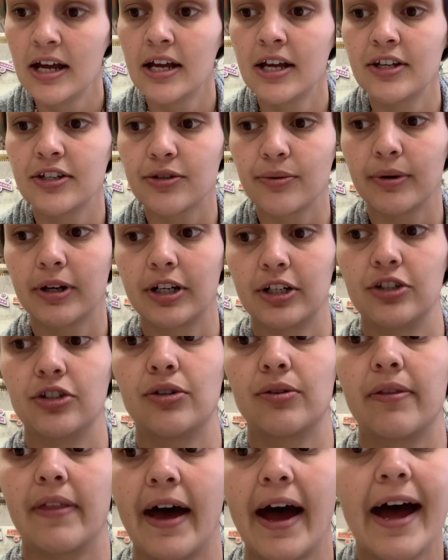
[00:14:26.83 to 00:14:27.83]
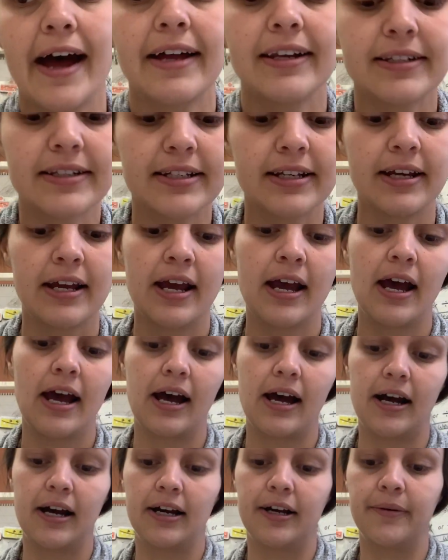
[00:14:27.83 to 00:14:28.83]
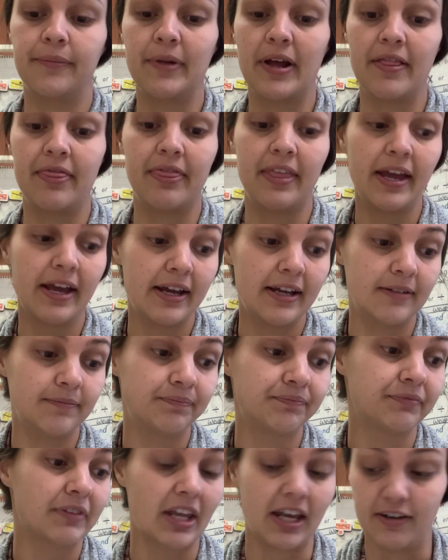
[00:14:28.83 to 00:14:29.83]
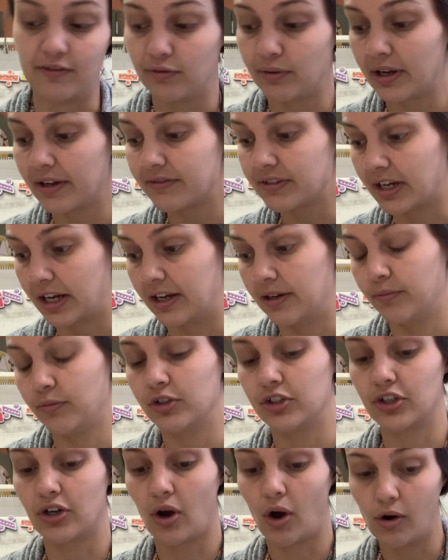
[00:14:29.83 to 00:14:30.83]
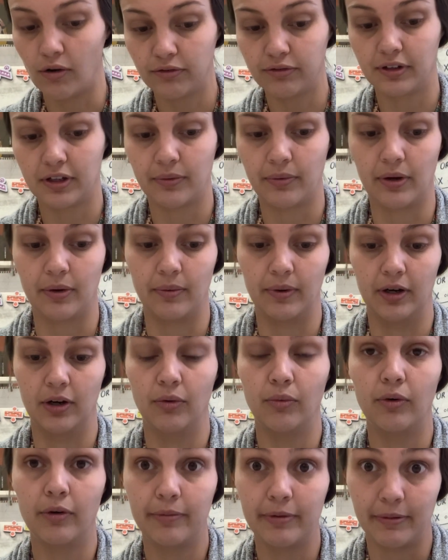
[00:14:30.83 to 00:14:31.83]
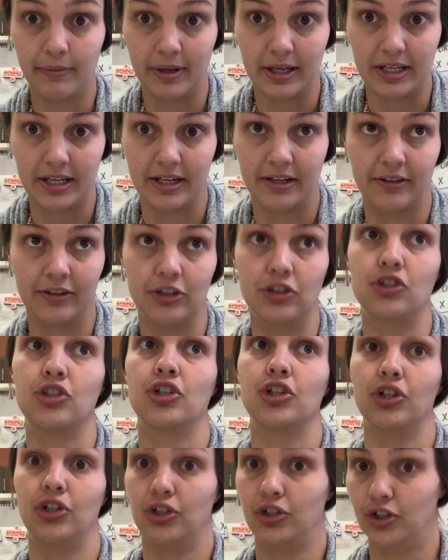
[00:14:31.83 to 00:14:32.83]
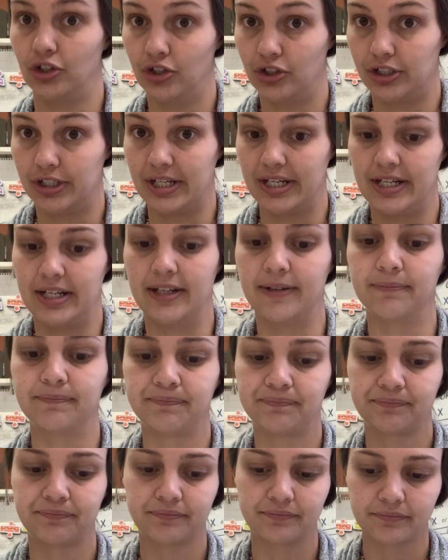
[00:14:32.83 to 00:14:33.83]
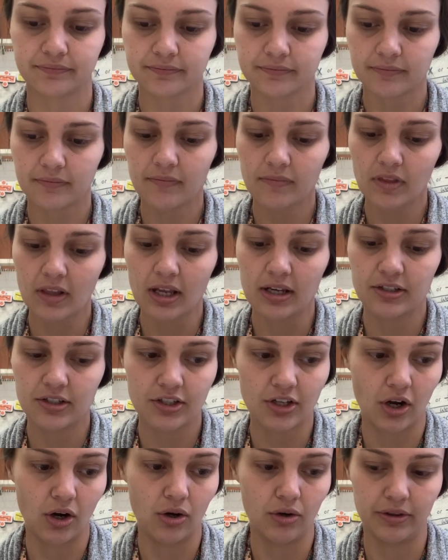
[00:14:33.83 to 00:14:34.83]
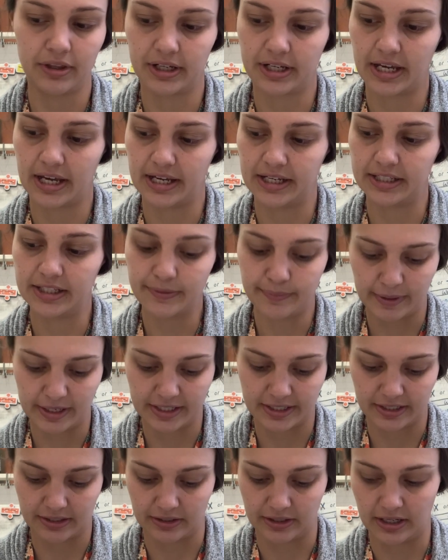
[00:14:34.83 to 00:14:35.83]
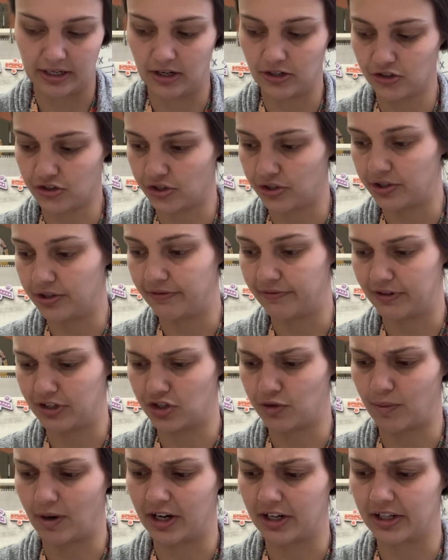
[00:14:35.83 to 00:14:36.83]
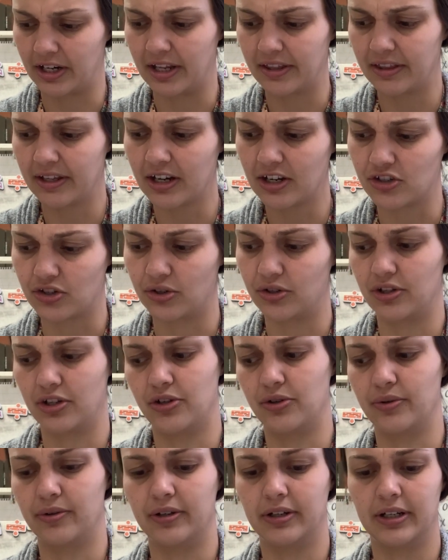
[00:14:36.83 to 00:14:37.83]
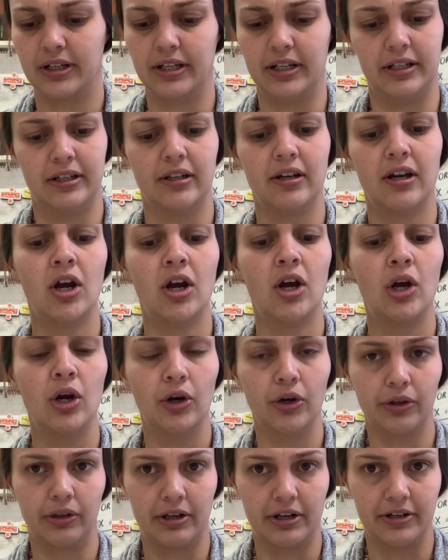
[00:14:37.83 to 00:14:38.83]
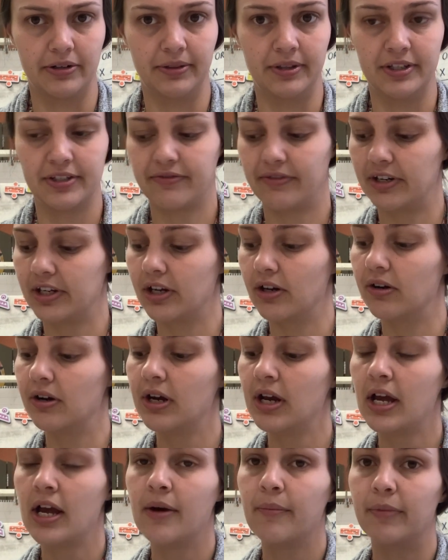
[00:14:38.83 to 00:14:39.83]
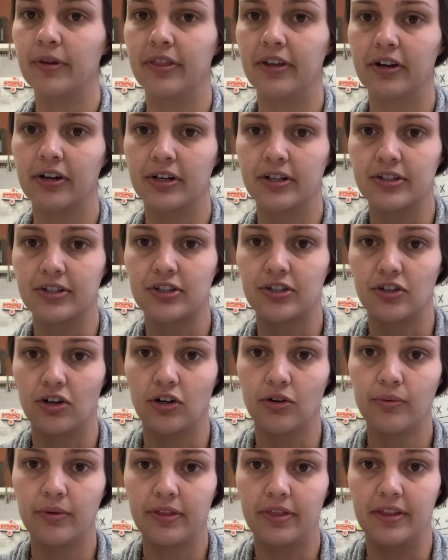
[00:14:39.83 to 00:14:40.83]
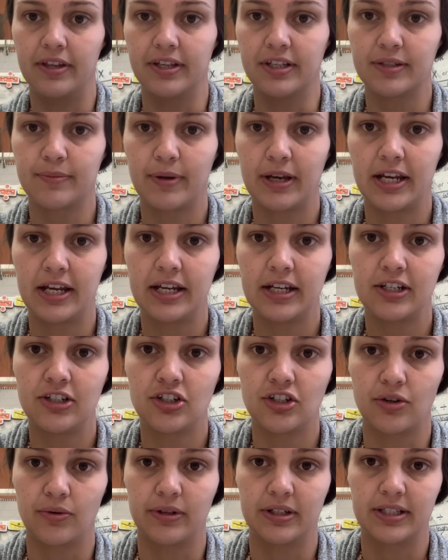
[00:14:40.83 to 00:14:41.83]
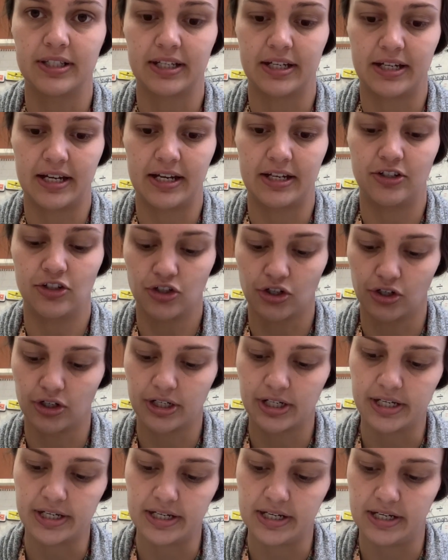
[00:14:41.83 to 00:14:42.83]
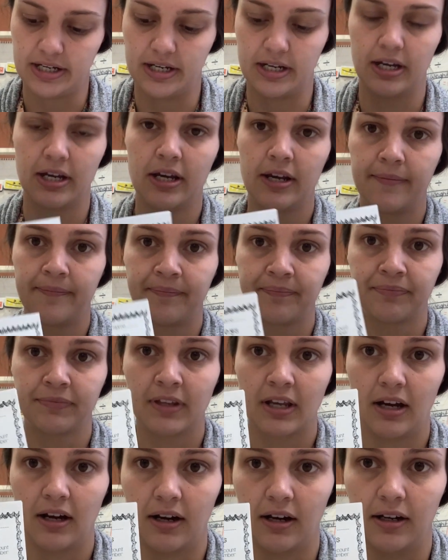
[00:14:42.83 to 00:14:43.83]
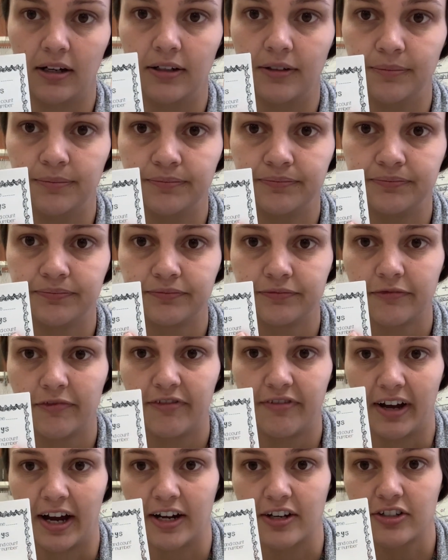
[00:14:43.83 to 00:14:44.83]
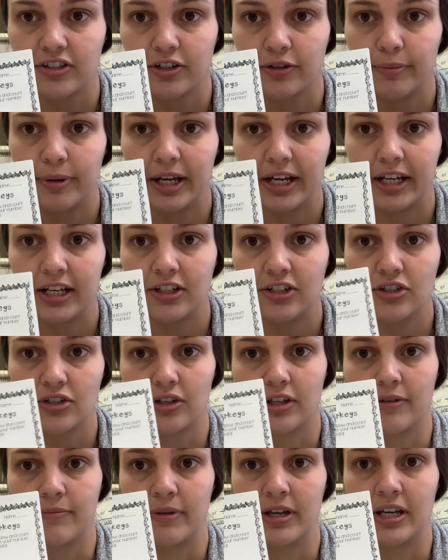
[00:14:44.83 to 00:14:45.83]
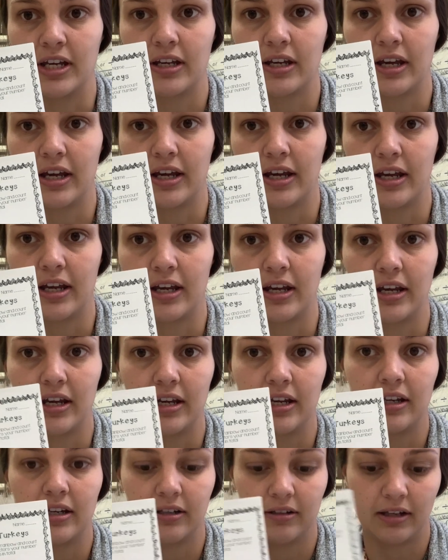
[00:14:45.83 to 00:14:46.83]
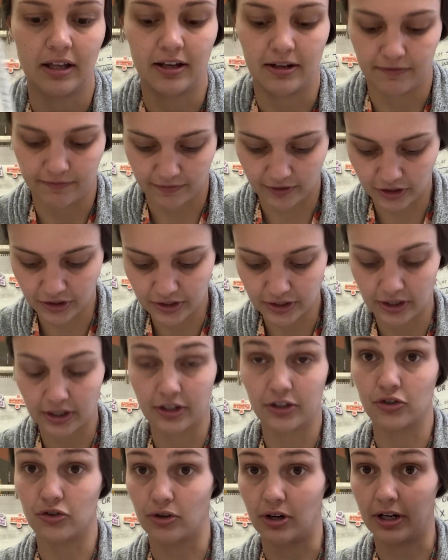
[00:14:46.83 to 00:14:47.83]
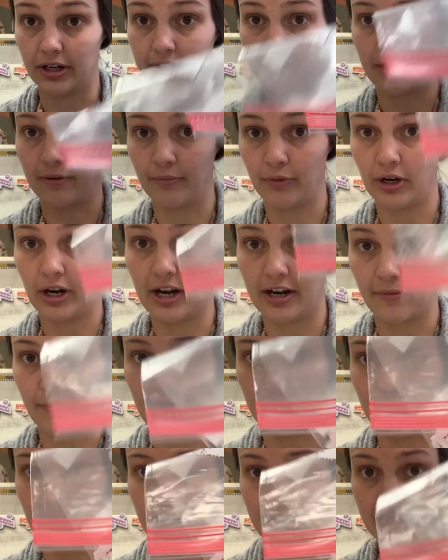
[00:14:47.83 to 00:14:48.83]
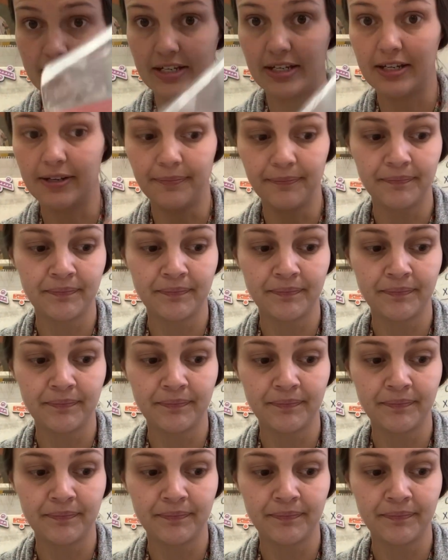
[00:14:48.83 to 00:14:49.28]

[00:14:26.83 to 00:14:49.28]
So we're going to do that. And then if we have time, which hopefully we will, we'll be making the turkey. So the kids basically, I'll show you the finished product. I think I showed you it earlier in this video, but they're going to start with this page. So it's like a turkey factor page. So they first are going to draw a number out of my baggie.